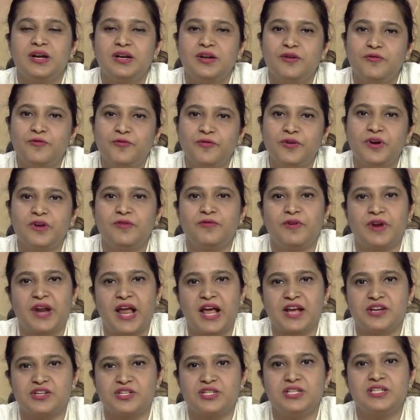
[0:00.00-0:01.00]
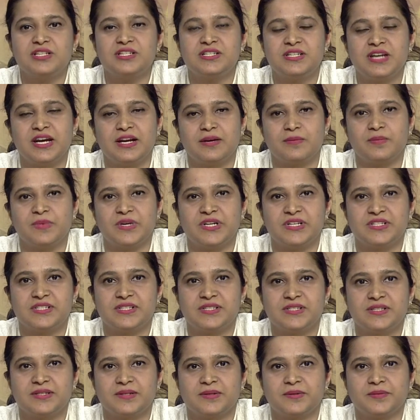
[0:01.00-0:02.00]
different financial
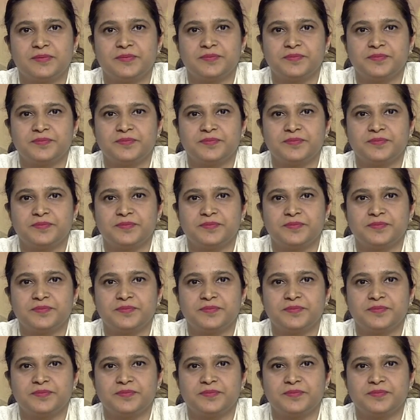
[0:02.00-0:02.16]
statements.